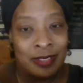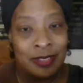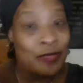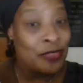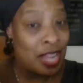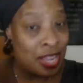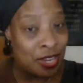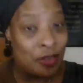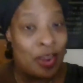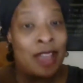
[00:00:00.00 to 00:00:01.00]

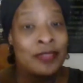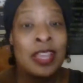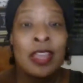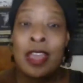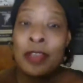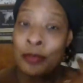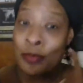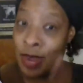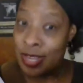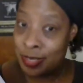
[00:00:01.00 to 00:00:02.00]
handicrafts.
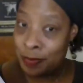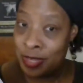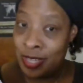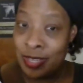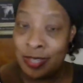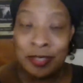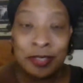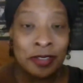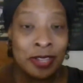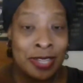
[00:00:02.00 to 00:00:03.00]

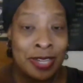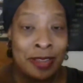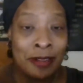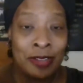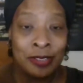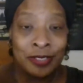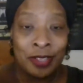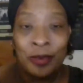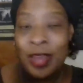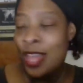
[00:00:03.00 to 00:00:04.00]
Recipes are in here
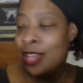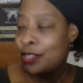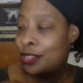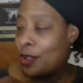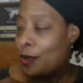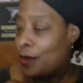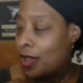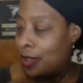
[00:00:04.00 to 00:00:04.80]
also. So